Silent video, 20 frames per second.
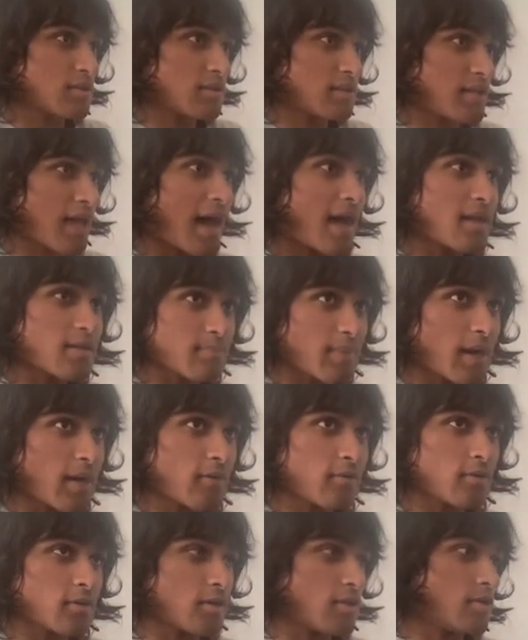that
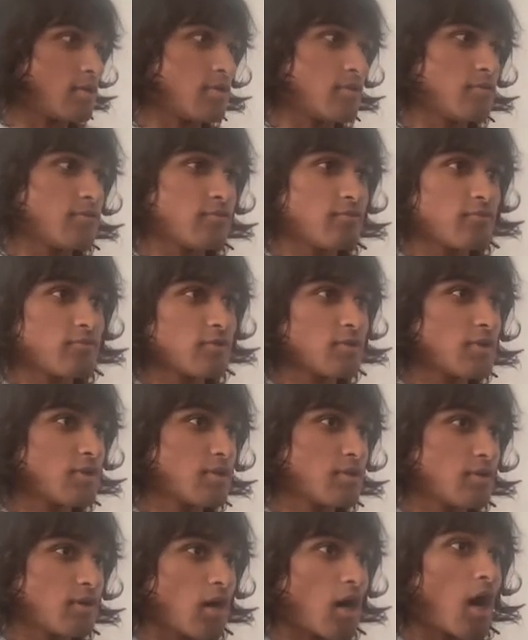amount of
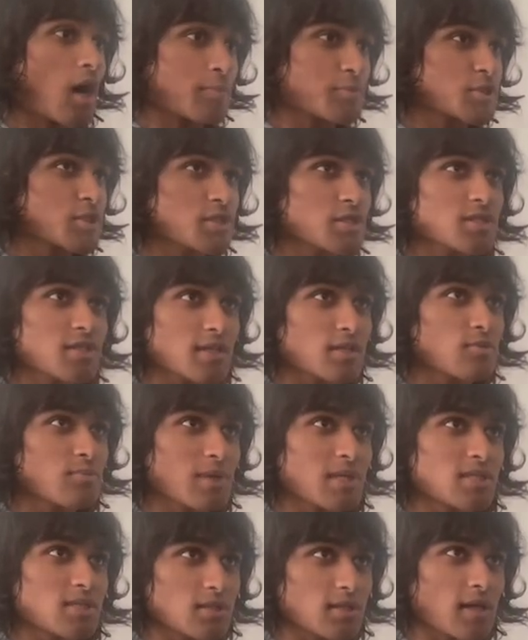options that you
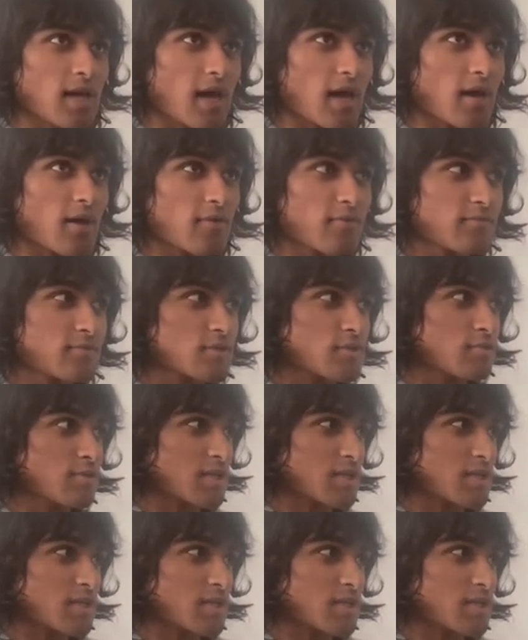basically have to